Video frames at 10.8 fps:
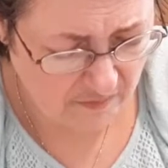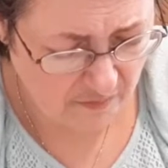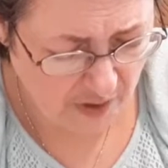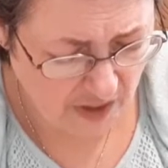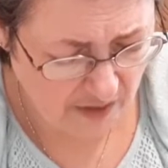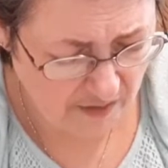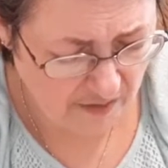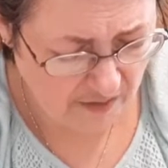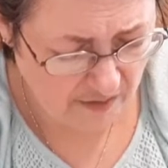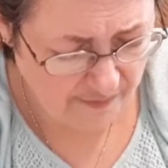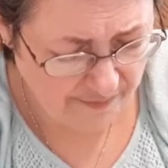
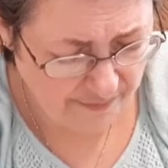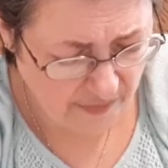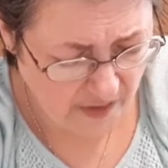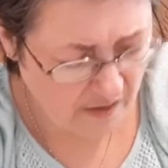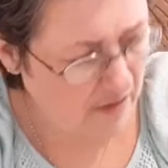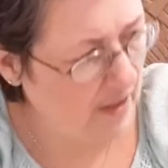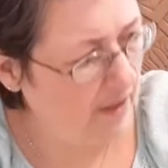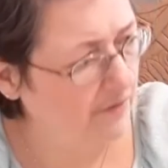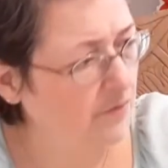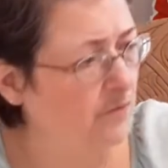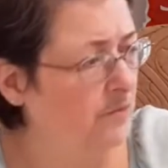Bottom. Okay,
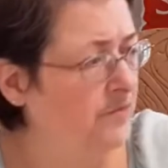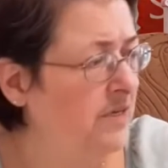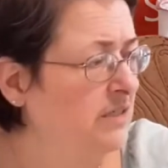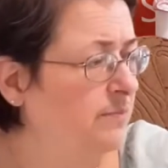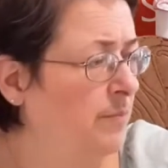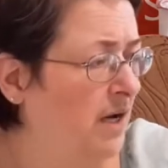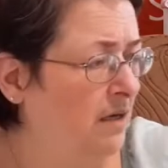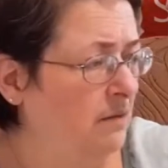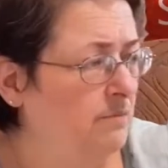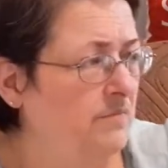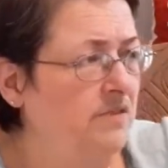so these
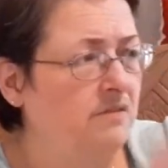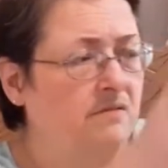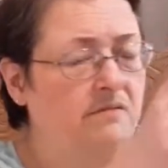bottoms.